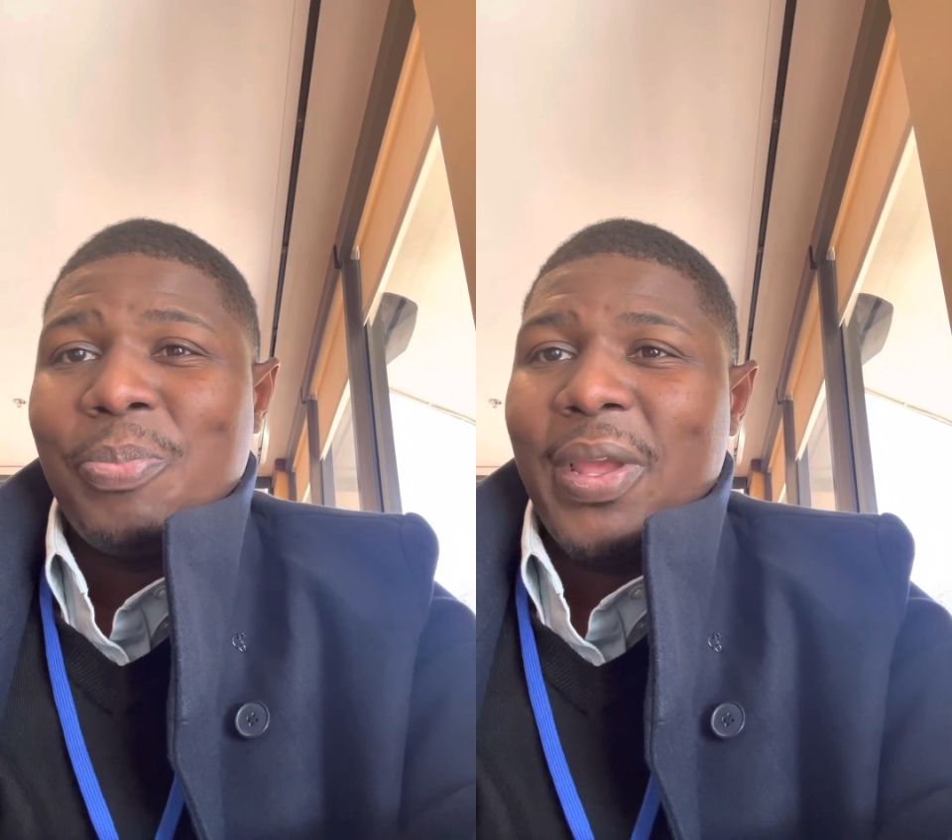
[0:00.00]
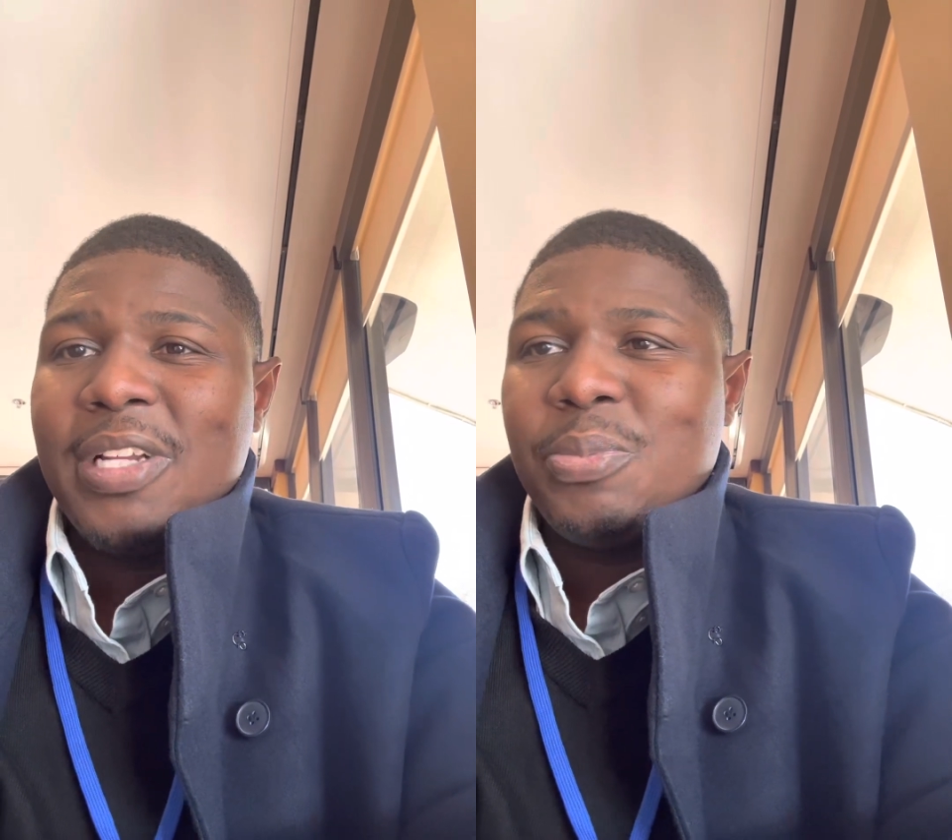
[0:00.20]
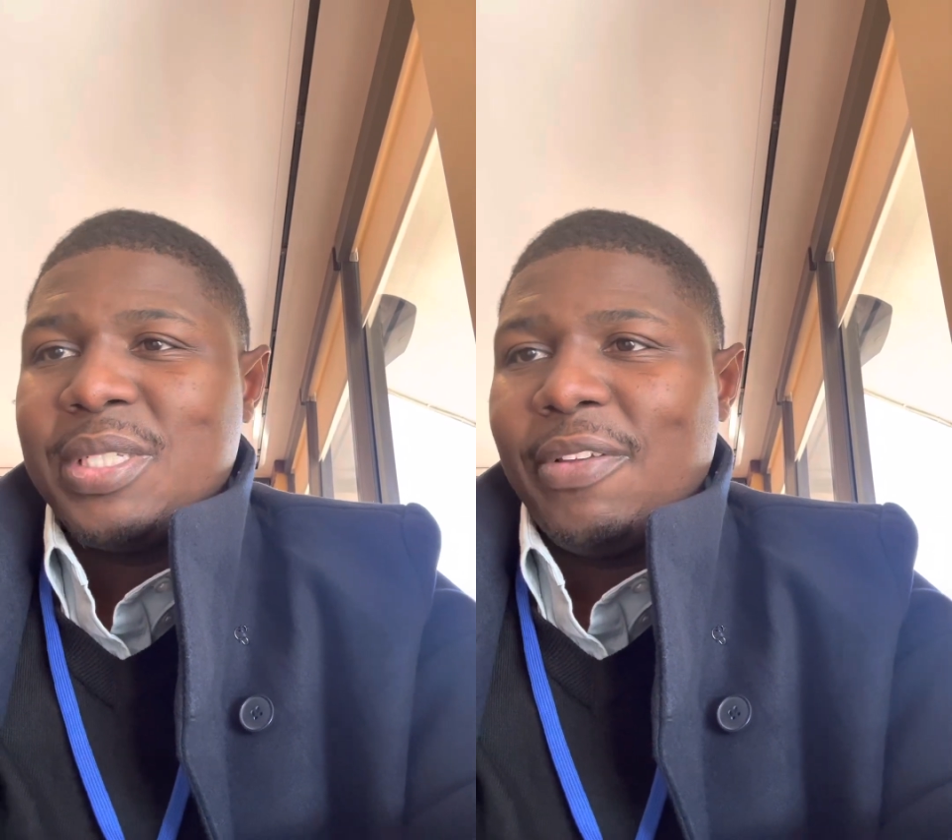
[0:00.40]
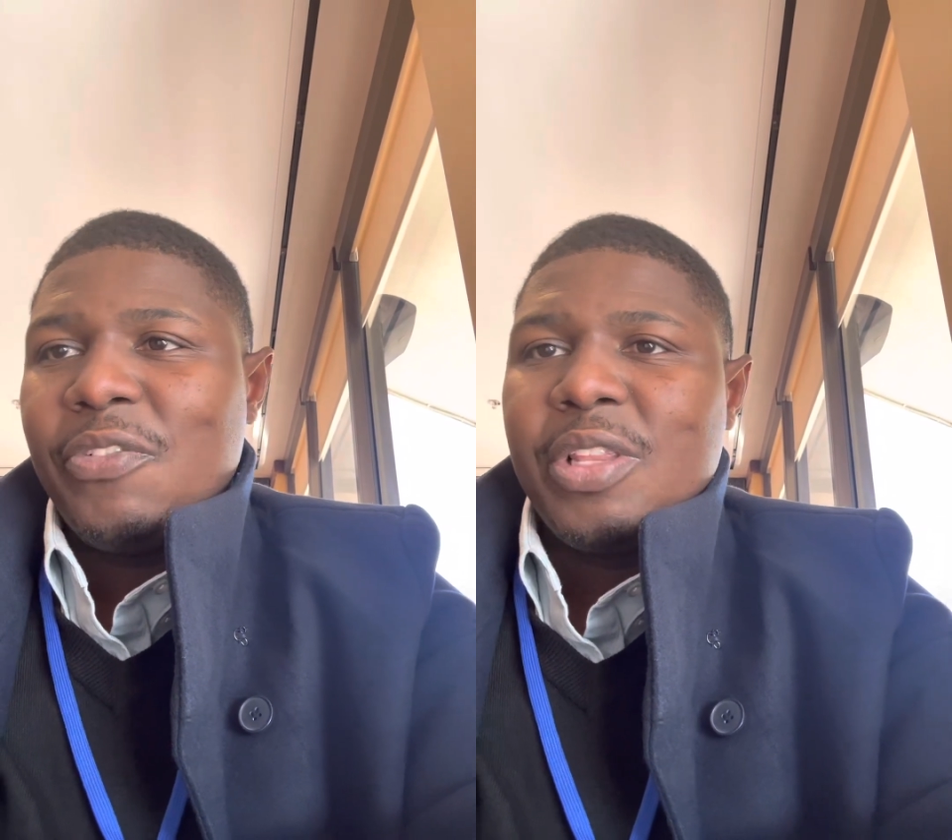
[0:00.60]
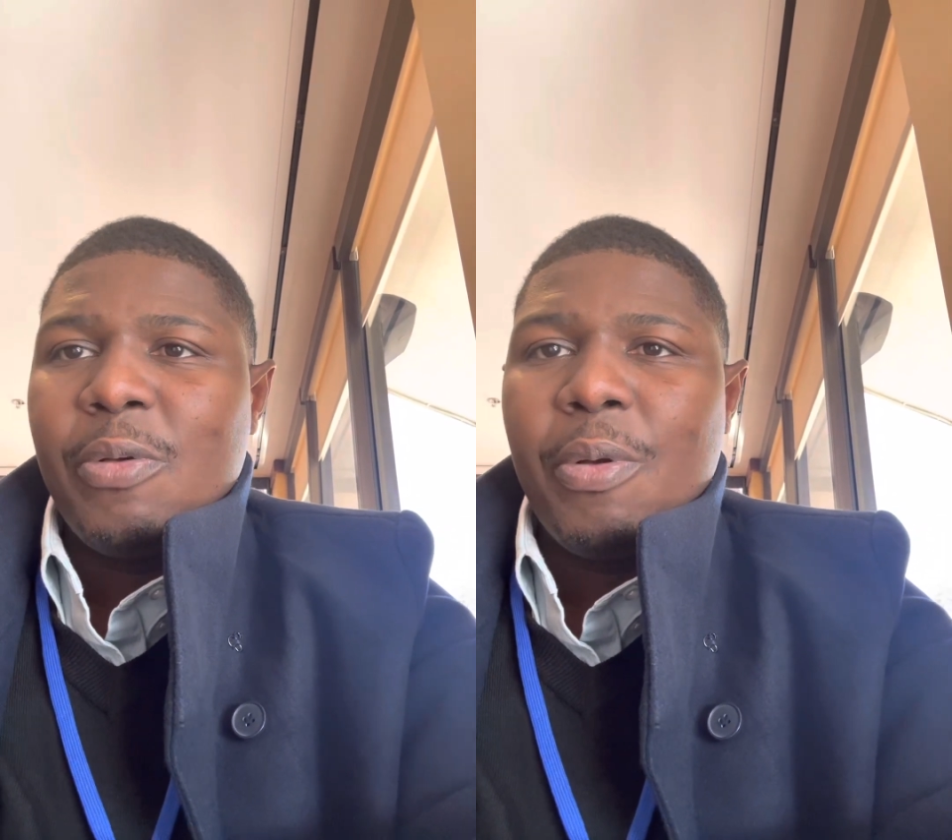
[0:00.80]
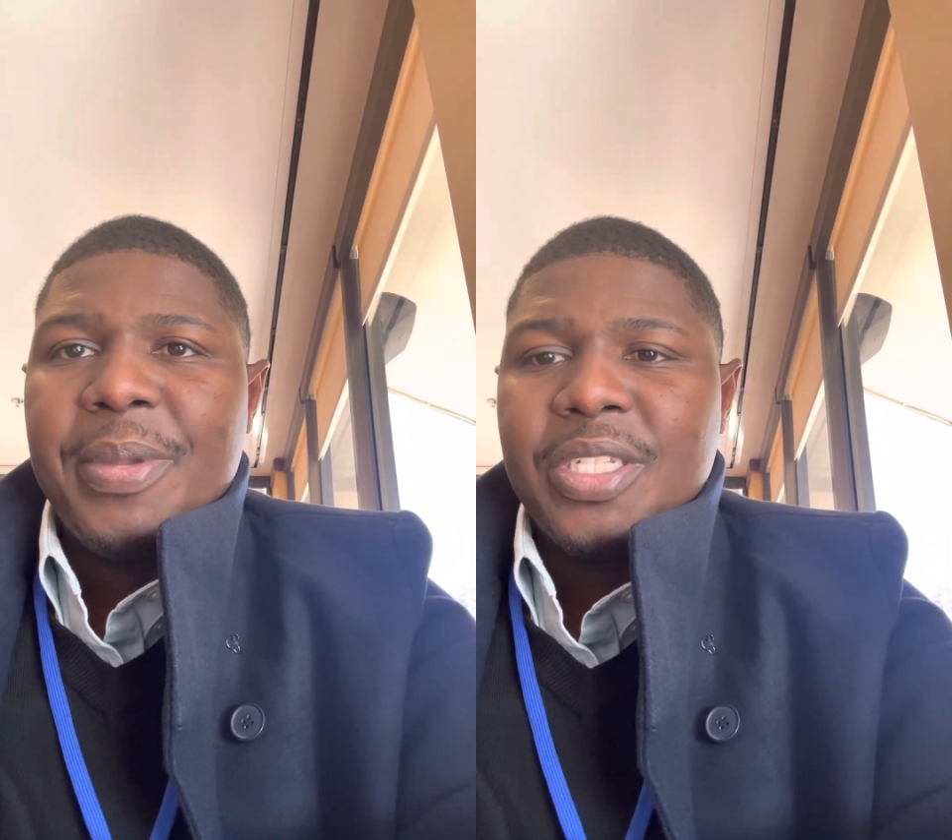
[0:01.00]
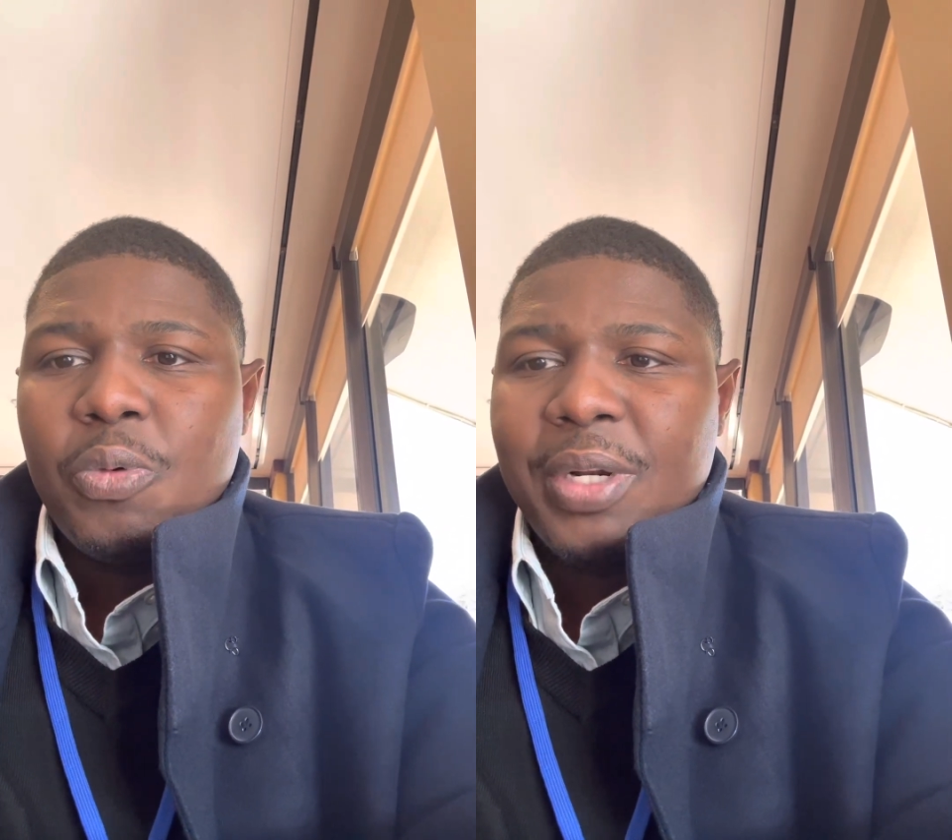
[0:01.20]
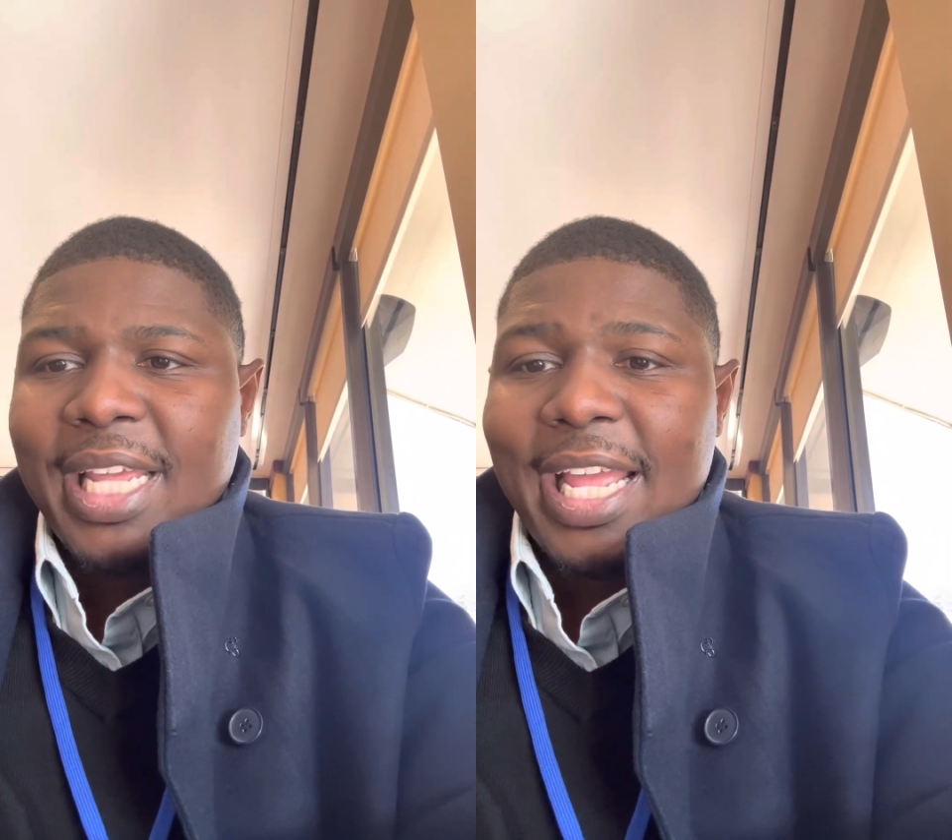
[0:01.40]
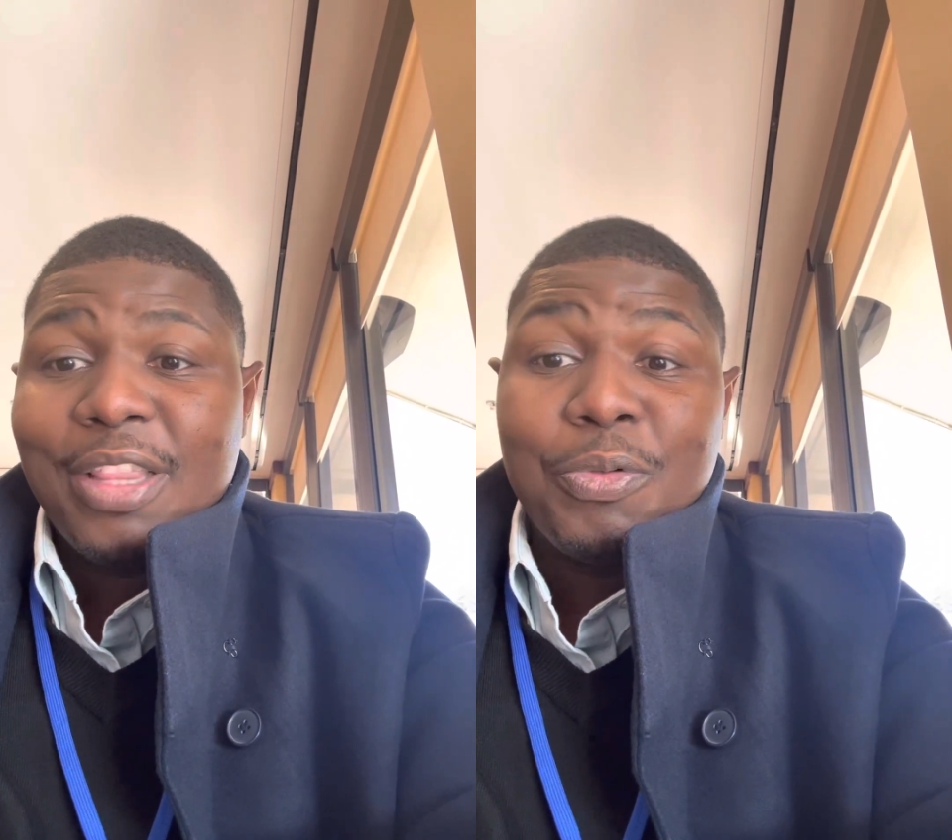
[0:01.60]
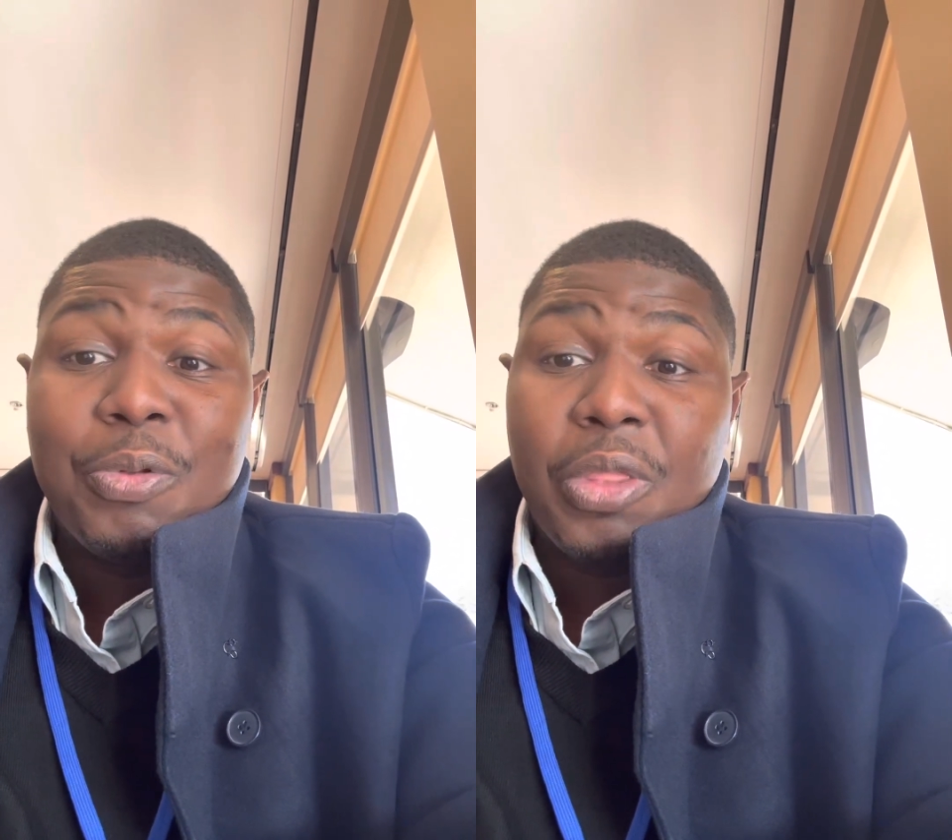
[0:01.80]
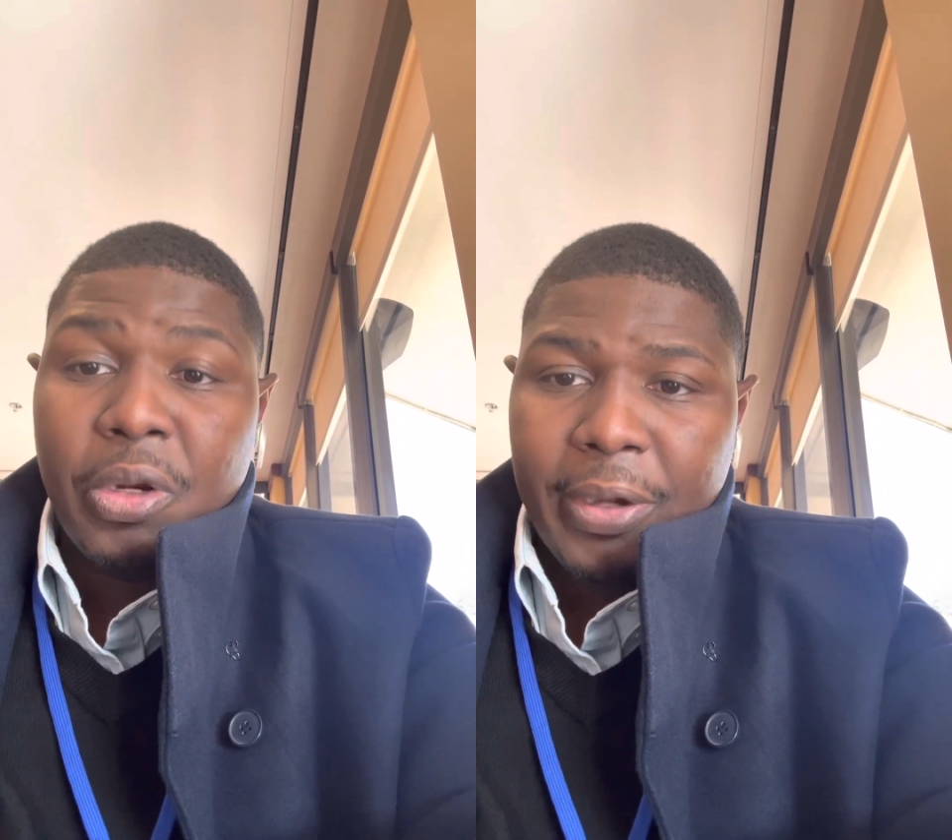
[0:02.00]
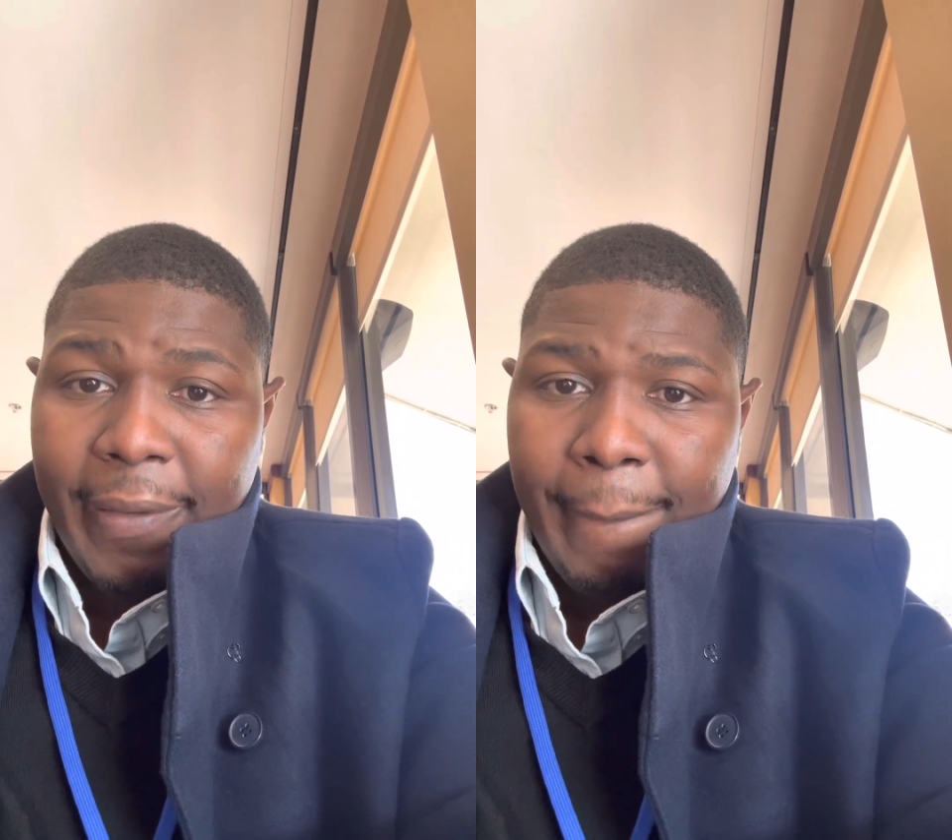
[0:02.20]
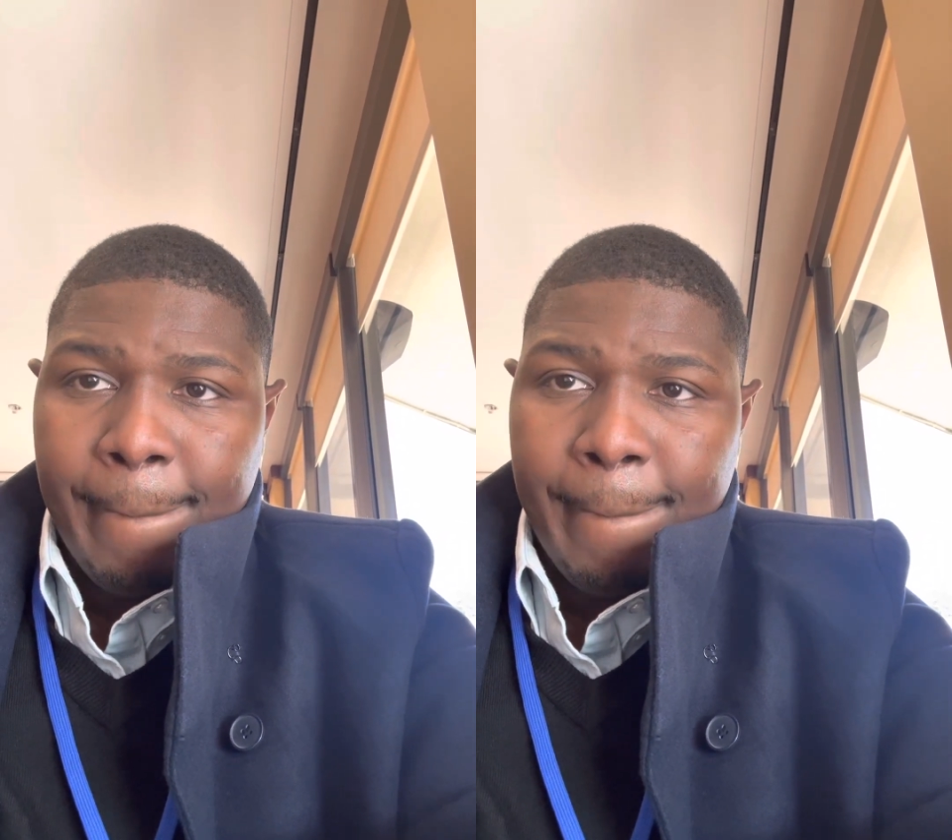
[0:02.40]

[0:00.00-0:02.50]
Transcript: page specifically would be 28 through 30.